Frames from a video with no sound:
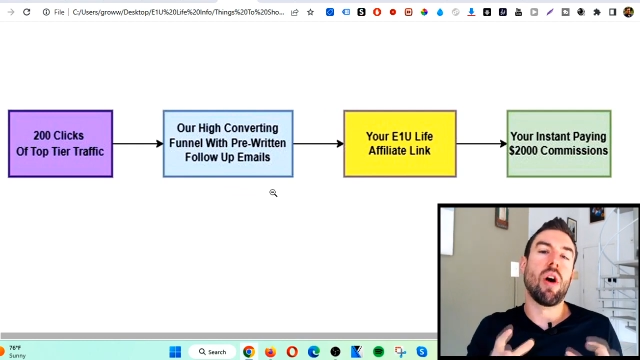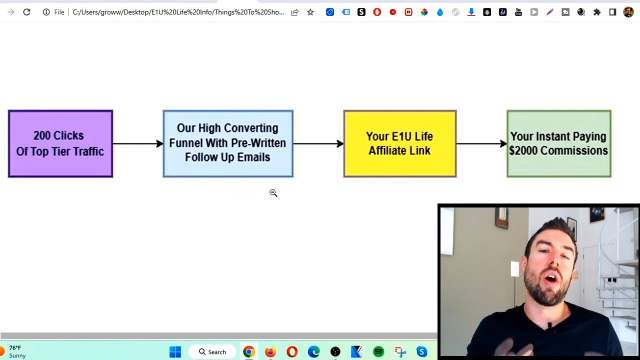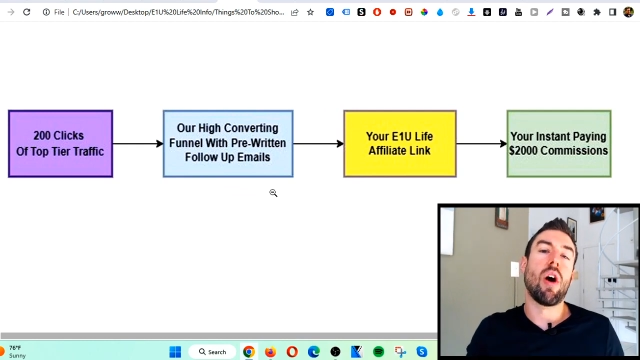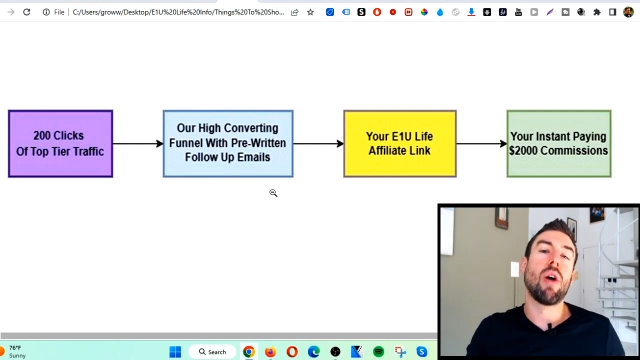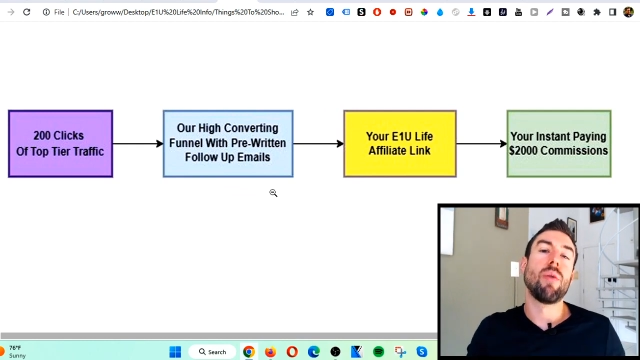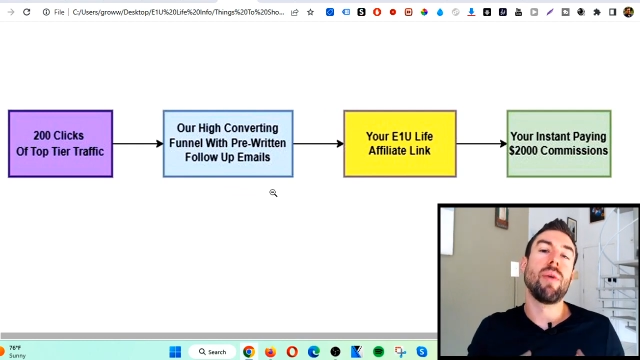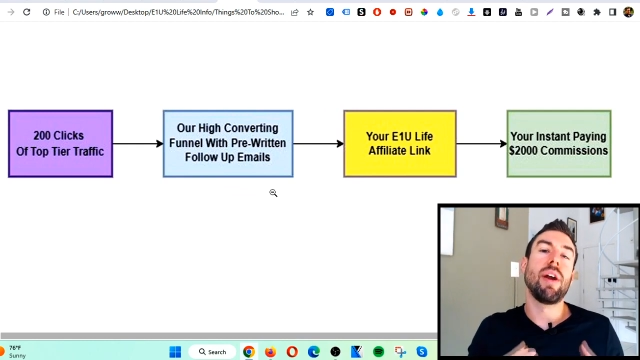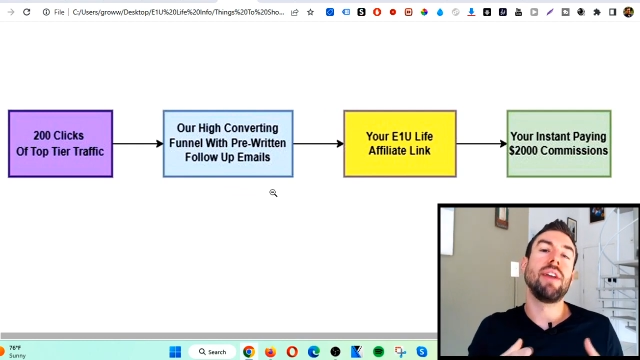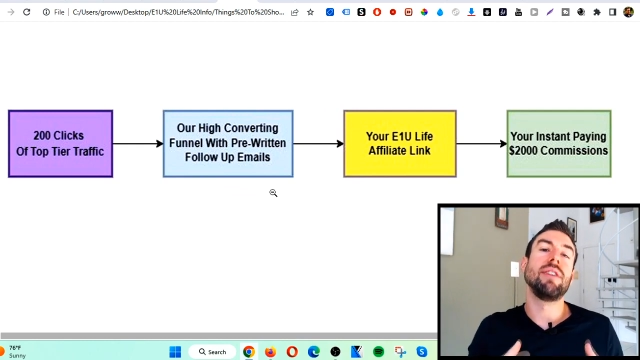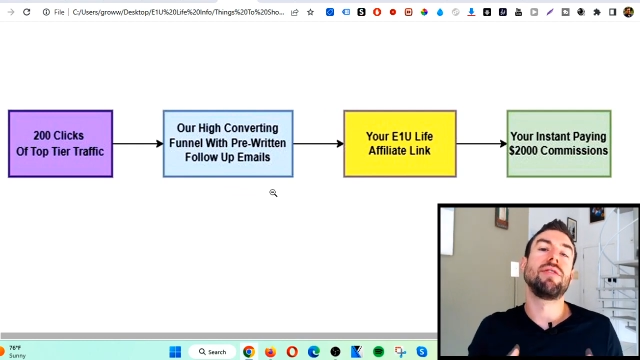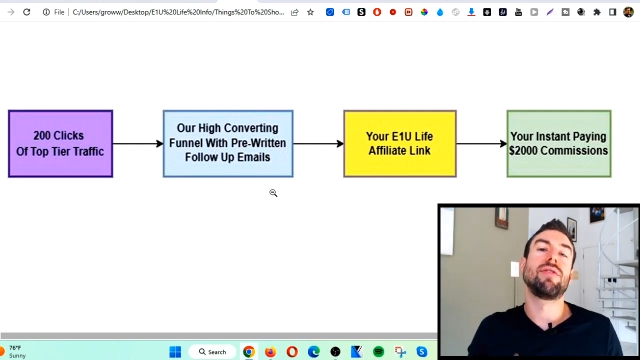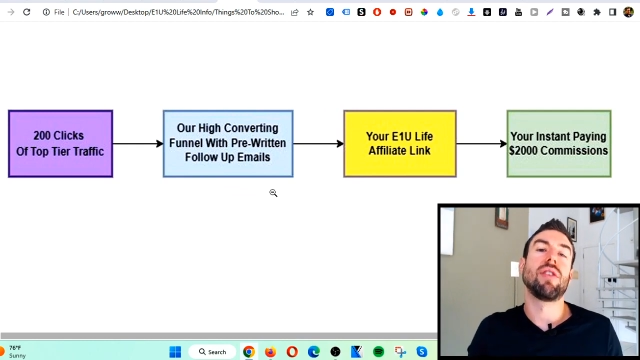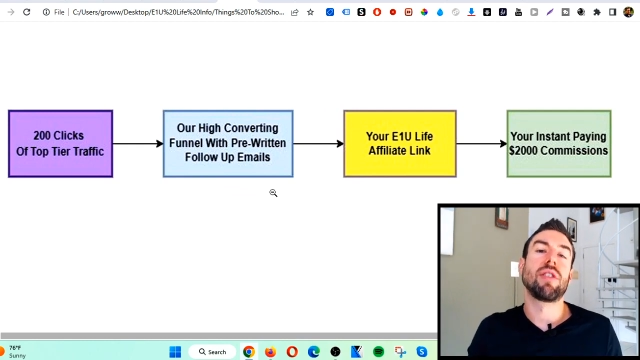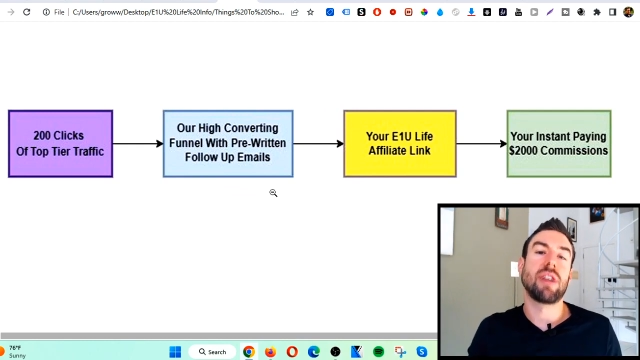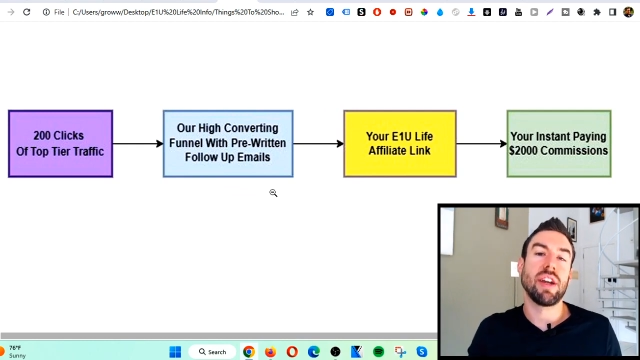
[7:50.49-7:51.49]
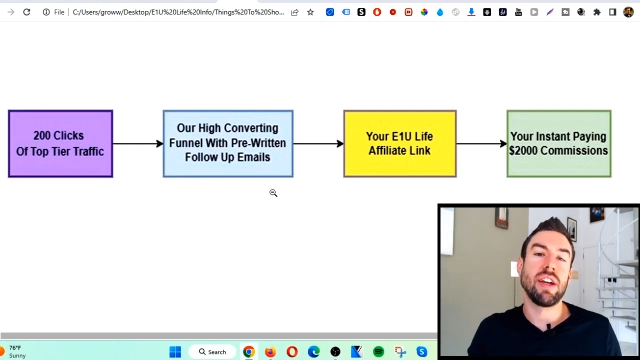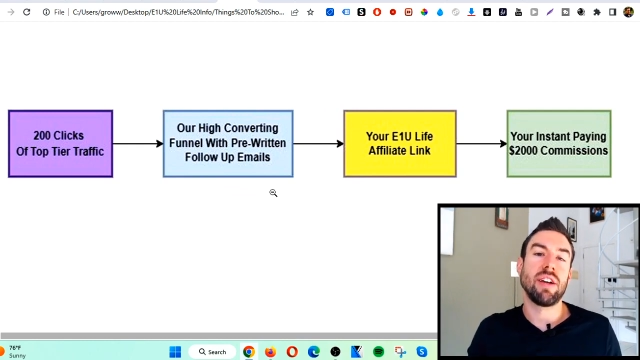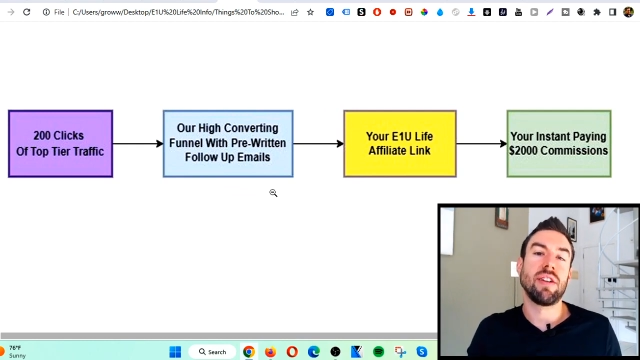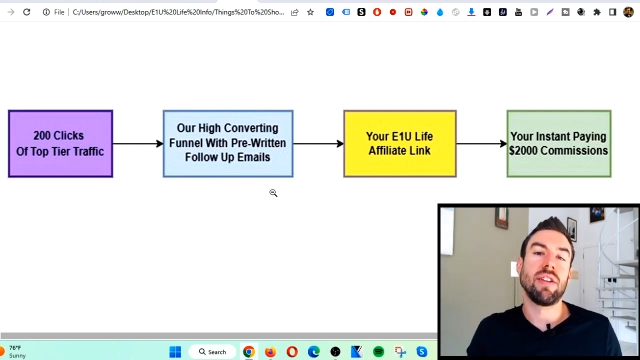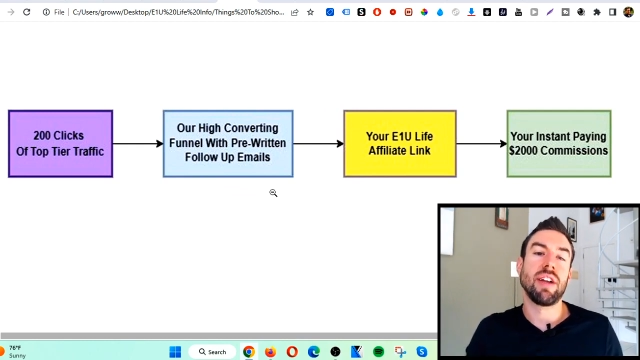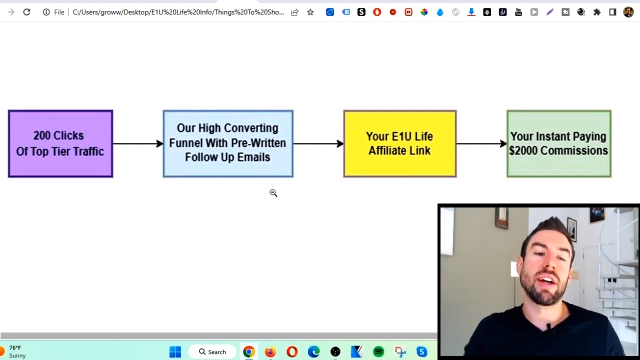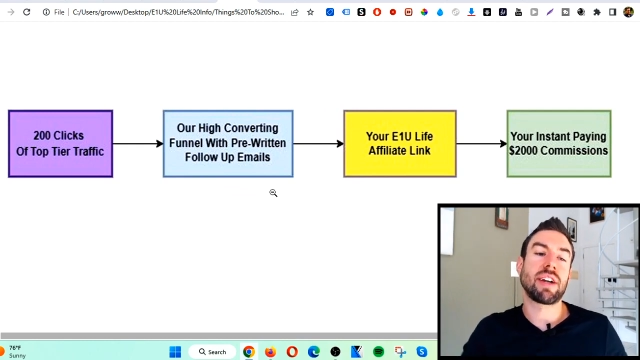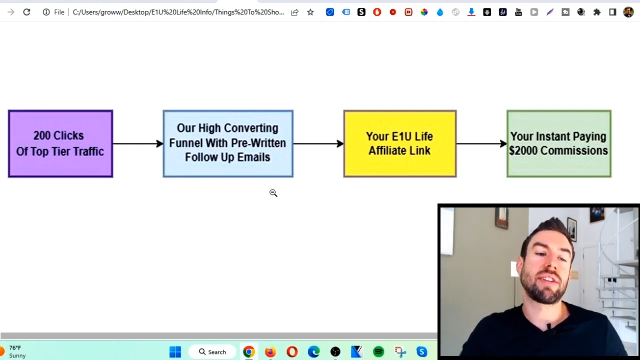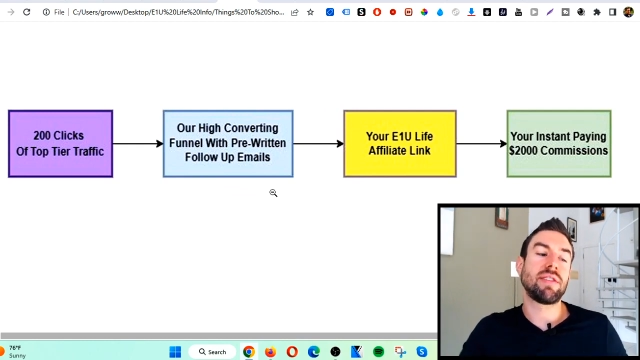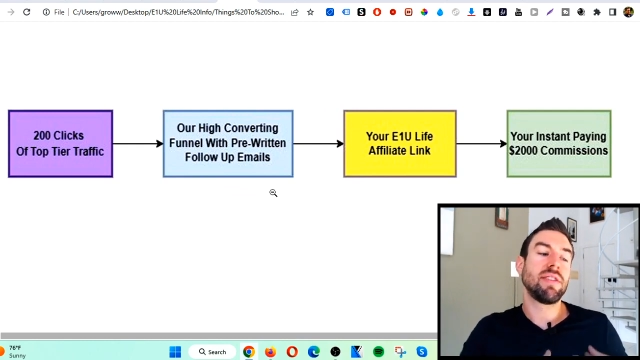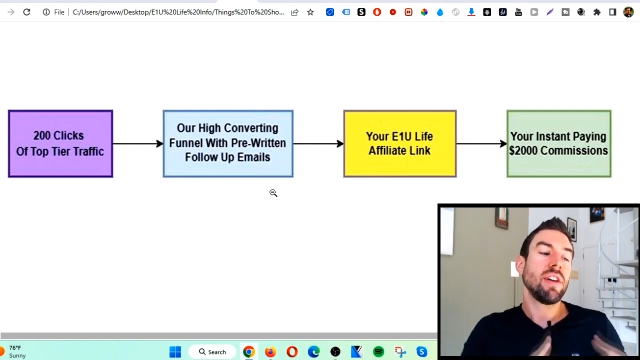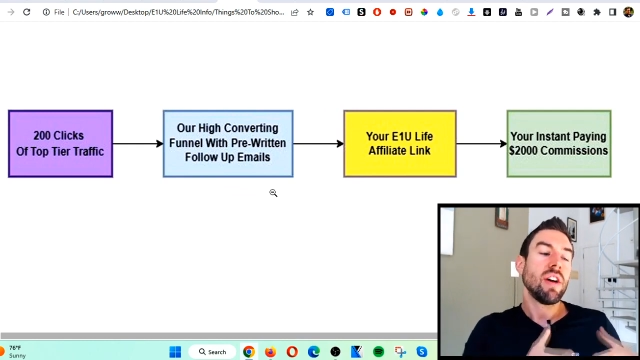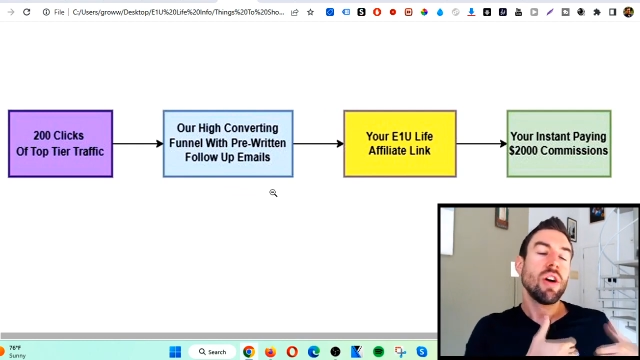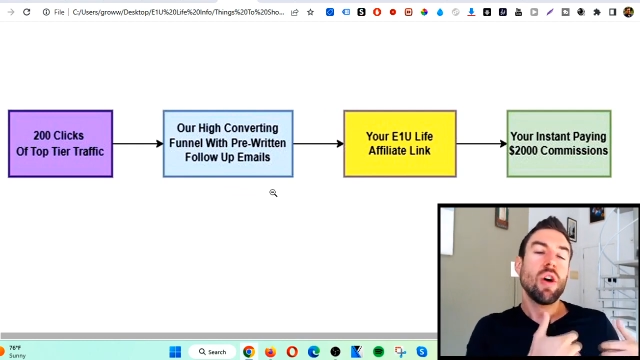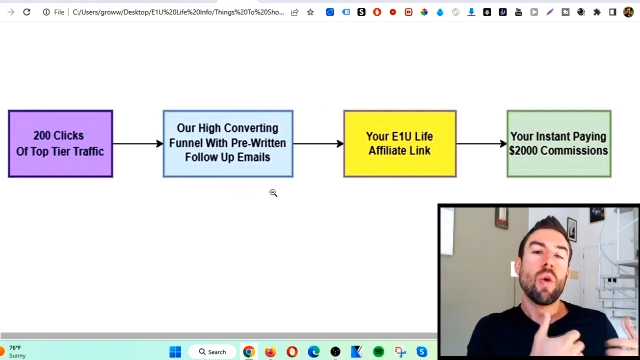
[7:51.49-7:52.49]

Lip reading: already start getting clicks